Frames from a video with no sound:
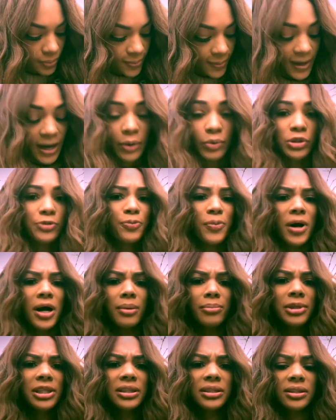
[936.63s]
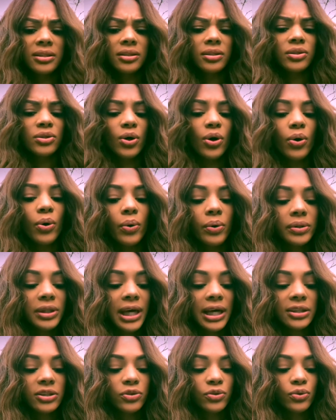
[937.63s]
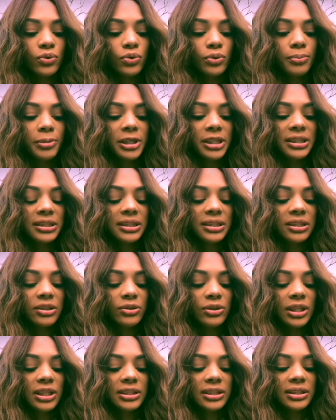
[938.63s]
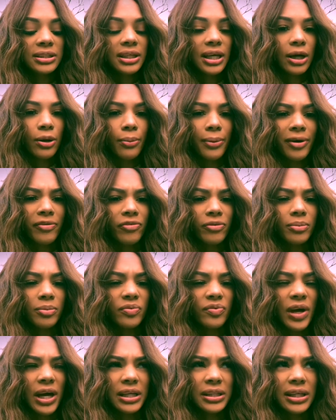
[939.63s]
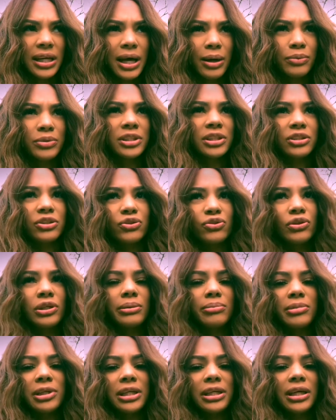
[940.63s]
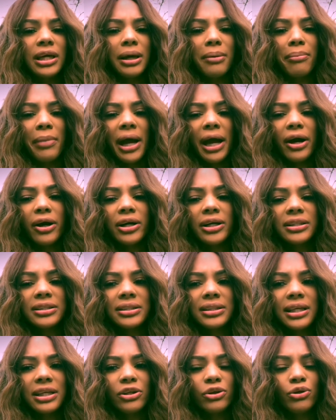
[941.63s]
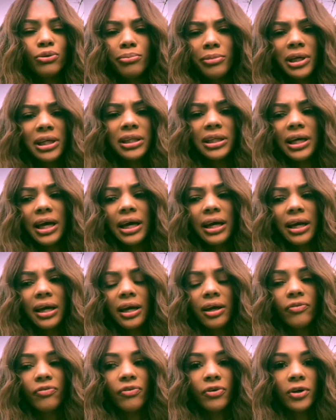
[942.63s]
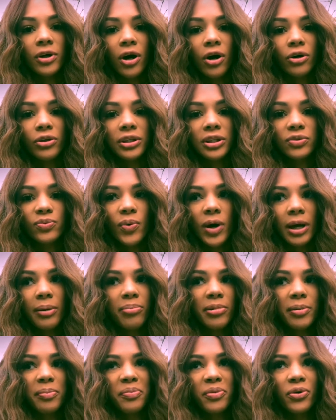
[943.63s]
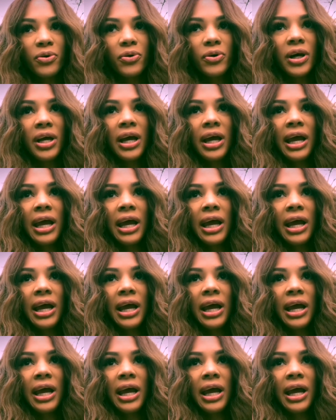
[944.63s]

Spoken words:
I was promised, so that's cool, but it still doesn't take away from the fact that I was extremely embarrassed and humiliated in front of all these white people